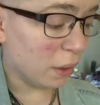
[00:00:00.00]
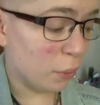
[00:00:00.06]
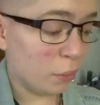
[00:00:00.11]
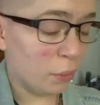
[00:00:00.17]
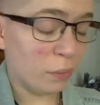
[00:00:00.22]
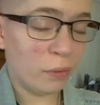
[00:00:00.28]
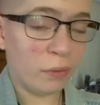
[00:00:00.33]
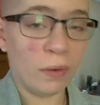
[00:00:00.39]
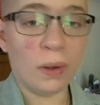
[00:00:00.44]

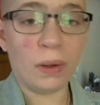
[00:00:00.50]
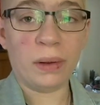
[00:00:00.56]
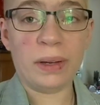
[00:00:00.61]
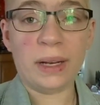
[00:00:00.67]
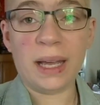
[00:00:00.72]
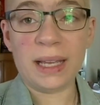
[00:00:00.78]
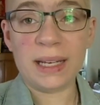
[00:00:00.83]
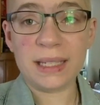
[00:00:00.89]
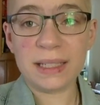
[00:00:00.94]
own fault.
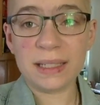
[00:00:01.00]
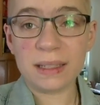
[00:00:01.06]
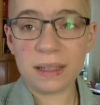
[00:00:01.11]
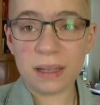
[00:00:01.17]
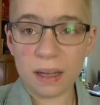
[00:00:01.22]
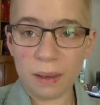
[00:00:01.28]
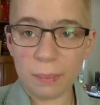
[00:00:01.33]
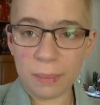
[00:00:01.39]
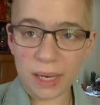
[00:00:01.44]
I didn't
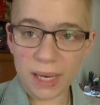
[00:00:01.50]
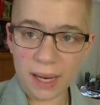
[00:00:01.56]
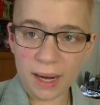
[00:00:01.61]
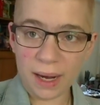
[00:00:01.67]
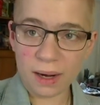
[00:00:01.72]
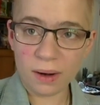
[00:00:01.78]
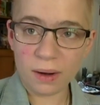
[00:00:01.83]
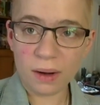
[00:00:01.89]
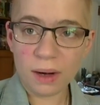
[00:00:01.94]
cut my
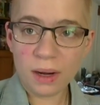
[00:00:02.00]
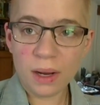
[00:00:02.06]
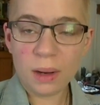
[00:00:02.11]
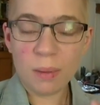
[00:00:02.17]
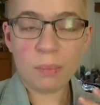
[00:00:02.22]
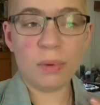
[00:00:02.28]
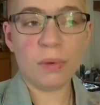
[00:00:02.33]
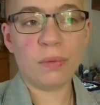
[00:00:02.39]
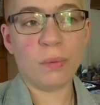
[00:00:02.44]
hair
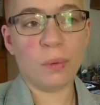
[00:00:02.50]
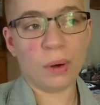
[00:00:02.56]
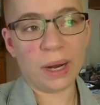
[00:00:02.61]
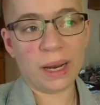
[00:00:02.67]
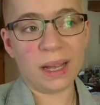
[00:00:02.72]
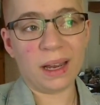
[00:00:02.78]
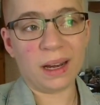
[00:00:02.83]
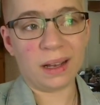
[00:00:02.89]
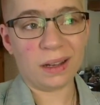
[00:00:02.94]
before I
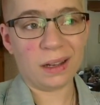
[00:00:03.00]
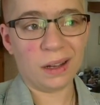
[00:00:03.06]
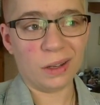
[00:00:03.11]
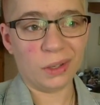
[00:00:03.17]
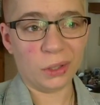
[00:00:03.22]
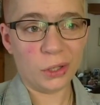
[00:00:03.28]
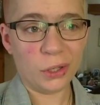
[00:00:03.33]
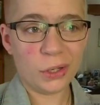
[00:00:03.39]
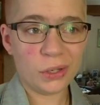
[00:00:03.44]
got it
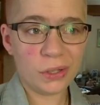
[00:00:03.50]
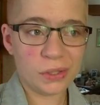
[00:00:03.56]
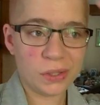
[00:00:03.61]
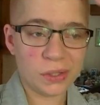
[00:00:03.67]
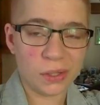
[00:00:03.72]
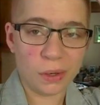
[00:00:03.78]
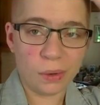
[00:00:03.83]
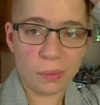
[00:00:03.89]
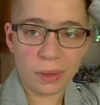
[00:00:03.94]
colored,
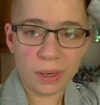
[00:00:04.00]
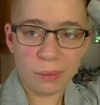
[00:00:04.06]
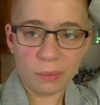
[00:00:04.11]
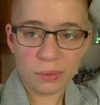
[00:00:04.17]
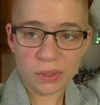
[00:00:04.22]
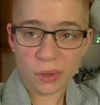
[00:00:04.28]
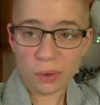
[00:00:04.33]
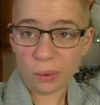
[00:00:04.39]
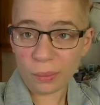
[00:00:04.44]
so it
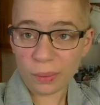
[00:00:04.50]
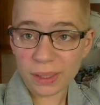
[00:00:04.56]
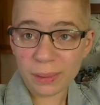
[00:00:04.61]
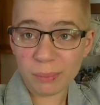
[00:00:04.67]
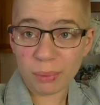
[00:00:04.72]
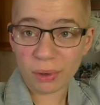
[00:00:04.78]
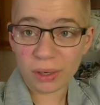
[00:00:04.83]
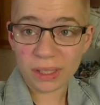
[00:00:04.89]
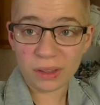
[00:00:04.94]
was already
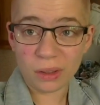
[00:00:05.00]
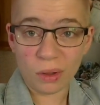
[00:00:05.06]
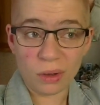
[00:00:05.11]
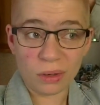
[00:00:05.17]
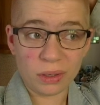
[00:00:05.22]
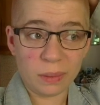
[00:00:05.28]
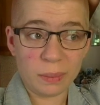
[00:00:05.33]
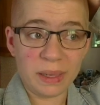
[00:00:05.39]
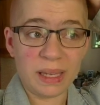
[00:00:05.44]
pretty
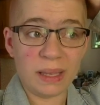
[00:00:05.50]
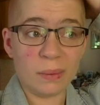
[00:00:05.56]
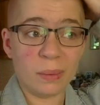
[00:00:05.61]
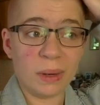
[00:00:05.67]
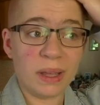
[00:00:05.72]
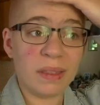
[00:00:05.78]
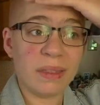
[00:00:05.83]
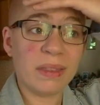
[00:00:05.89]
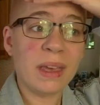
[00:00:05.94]
long to begin
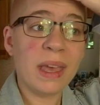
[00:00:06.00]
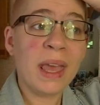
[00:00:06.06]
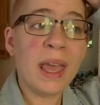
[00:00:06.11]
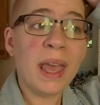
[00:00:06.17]
with,